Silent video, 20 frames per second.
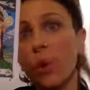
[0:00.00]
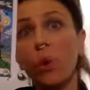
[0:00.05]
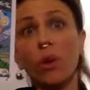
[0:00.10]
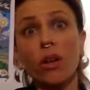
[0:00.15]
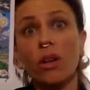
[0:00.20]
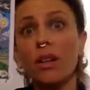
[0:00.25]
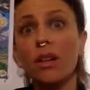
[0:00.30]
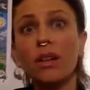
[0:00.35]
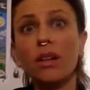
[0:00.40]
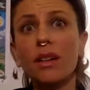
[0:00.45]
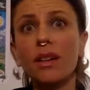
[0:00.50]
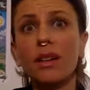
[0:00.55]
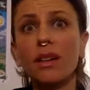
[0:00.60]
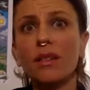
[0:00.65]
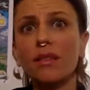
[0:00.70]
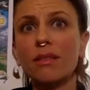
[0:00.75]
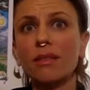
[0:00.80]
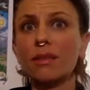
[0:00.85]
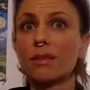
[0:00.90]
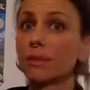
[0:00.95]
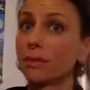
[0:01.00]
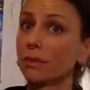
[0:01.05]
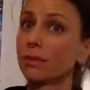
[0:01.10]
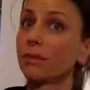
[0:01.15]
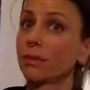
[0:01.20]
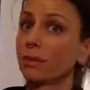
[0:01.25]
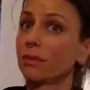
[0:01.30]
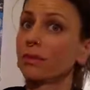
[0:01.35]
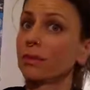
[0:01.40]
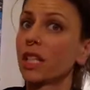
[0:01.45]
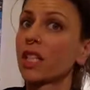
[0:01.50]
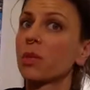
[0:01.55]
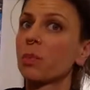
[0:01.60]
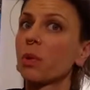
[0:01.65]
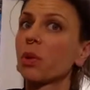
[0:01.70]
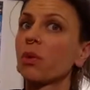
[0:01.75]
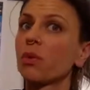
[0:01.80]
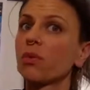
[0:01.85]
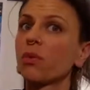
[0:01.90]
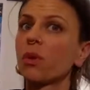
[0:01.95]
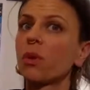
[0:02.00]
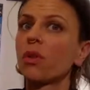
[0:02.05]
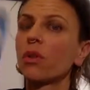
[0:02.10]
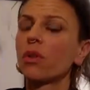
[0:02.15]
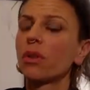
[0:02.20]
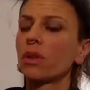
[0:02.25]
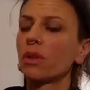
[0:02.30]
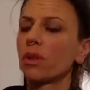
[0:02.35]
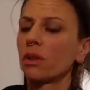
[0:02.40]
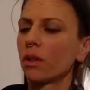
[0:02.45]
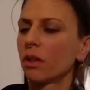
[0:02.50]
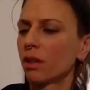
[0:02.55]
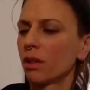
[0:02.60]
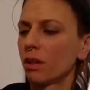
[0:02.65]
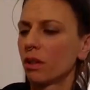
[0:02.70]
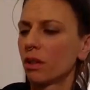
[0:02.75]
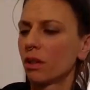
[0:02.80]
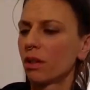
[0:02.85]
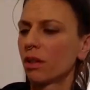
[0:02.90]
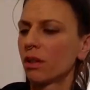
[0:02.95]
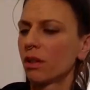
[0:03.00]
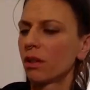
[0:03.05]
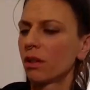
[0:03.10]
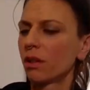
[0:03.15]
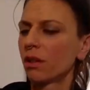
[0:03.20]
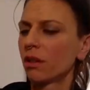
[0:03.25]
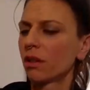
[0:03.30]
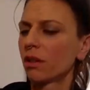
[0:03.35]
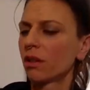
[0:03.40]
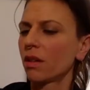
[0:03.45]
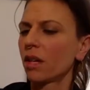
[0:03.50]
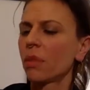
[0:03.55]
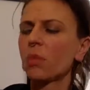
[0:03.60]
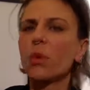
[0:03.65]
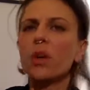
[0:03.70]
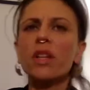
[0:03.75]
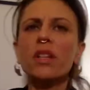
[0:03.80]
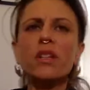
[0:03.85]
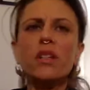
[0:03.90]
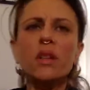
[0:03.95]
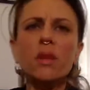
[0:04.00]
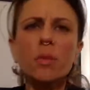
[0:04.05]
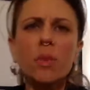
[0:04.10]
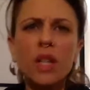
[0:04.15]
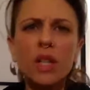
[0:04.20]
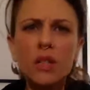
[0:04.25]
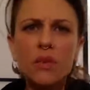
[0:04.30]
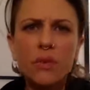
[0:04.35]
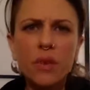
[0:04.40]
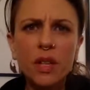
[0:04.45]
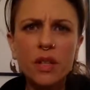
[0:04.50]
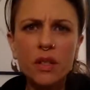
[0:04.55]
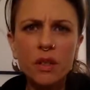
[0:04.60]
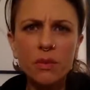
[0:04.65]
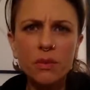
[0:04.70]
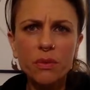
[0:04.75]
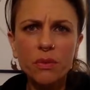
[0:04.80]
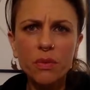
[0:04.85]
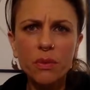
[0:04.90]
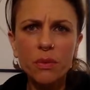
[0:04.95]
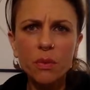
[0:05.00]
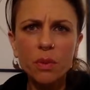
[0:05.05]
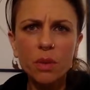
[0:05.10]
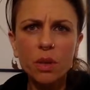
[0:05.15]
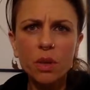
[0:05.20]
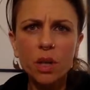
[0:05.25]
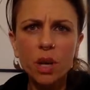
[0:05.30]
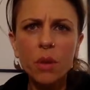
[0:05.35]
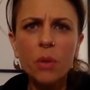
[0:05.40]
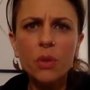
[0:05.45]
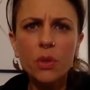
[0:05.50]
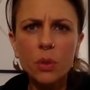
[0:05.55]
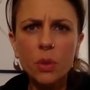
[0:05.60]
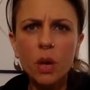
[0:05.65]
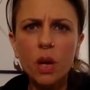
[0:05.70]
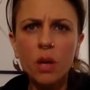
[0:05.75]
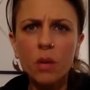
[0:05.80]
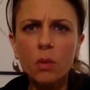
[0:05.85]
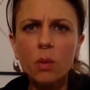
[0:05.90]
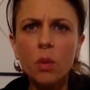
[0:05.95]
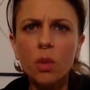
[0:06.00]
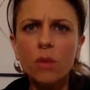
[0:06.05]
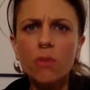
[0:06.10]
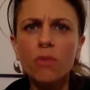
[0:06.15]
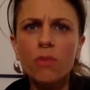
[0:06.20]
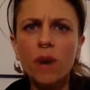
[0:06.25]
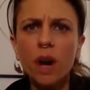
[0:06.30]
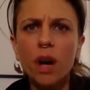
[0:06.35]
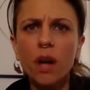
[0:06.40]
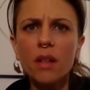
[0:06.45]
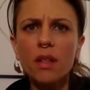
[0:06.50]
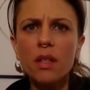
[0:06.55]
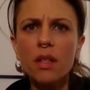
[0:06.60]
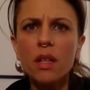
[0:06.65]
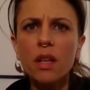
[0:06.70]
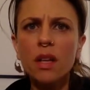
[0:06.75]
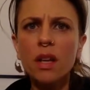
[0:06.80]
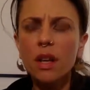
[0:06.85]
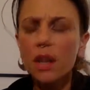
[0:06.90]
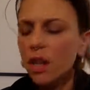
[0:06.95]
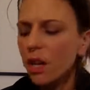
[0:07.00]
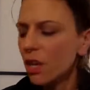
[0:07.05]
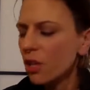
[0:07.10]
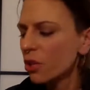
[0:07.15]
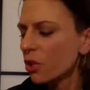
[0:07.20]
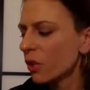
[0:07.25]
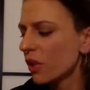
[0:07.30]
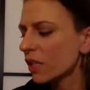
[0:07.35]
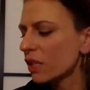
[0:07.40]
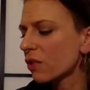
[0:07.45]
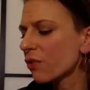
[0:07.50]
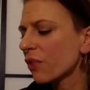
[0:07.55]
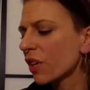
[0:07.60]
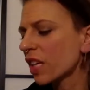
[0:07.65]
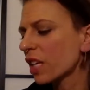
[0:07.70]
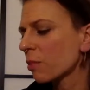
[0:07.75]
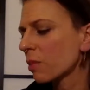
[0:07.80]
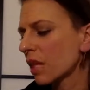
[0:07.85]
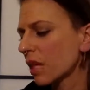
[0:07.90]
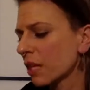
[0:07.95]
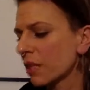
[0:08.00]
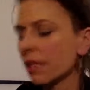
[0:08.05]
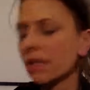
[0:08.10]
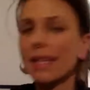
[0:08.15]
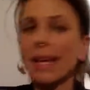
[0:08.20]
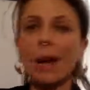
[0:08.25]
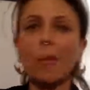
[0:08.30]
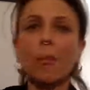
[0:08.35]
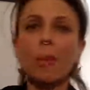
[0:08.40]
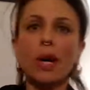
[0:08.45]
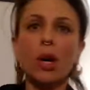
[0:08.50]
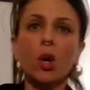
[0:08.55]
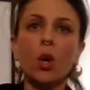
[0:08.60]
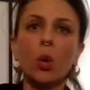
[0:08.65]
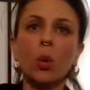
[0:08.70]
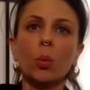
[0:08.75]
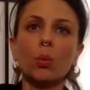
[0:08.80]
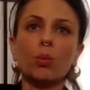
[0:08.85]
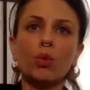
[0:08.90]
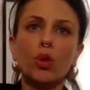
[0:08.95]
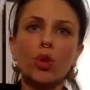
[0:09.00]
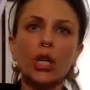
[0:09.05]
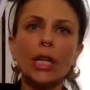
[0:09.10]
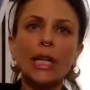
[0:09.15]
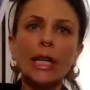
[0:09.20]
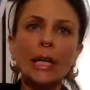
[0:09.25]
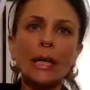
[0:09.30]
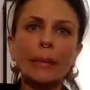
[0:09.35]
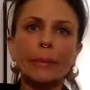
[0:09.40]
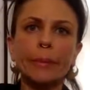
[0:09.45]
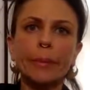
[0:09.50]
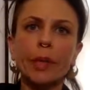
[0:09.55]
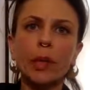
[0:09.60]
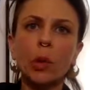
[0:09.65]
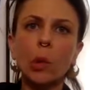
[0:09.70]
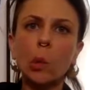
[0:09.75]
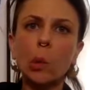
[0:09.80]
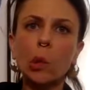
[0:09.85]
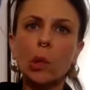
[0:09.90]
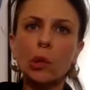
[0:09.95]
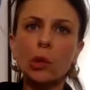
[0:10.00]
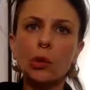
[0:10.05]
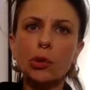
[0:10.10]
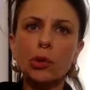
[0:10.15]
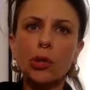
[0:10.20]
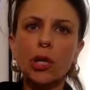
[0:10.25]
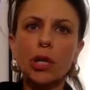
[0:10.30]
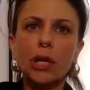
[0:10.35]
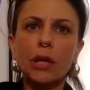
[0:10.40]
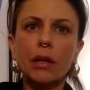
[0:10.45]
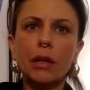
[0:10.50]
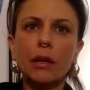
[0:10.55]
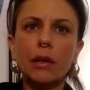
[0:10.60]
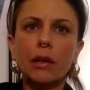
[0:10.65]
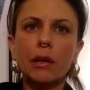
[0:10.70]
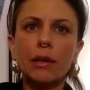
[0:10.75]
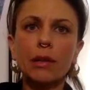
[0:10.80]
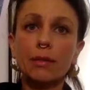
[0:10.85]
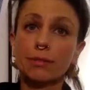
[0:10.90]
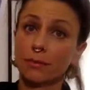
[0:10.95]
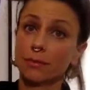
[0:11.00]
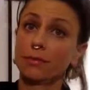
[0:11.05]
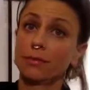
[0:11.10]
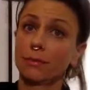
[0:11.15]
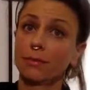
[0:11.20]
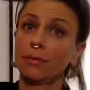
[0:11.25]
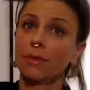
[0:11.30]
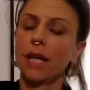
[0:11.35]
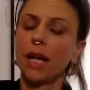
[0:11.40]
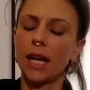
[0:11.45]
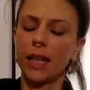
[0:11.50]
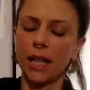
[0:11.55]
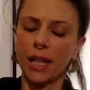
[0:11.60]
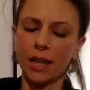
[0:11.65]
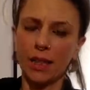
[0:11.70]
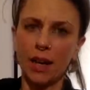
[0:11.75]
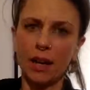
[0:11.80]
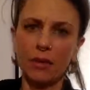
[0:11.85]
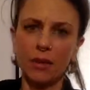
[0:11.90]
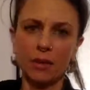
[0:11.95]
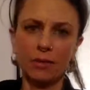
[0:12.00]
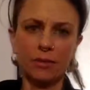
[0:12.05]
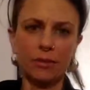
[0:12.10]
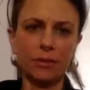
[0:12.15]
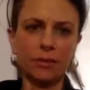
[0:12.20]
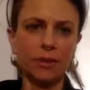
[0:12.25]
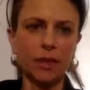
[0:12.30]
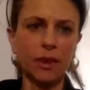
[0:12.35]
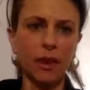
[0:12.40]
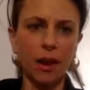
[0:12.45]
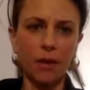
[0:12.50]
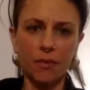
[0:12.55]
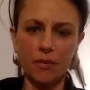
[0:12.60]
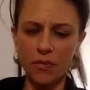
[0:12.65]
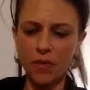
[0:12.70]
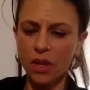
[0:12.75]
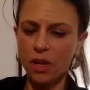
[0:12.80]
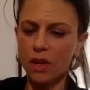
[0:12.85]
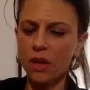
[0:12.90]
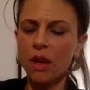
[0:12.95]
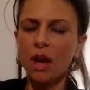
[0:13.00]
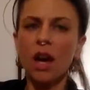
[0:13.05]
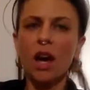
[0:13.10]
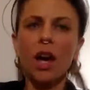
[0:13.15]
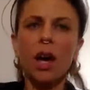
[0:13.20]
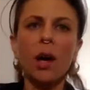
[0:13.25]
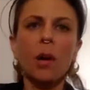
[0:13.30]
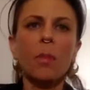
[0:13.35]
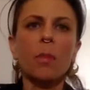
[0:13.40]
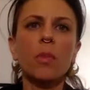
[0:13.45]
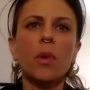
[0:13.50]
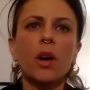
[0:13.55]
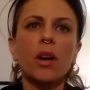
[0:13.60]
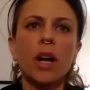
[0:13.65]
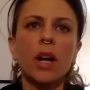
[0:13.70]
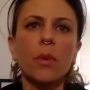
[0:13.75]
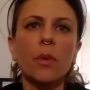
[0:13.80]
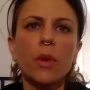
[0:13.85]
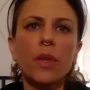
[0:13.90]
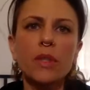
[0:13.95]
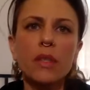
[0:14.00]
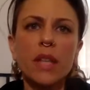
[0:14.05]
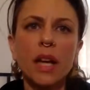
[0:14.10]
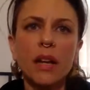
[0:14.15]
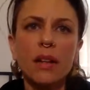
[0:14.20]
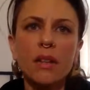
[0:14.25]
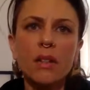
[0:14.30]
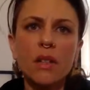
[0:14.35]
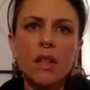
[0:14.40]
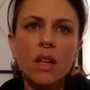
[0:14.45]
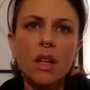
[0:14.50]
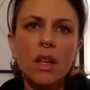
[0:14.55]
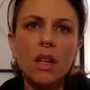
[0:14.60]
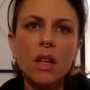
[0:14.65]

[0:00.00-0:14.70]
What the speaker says: solar. That's beautiful. And what is it? It's on Woodfox. So that's funny because it's like a big old tree, big old wooden tree. I like that one. Okay. All right, what's next?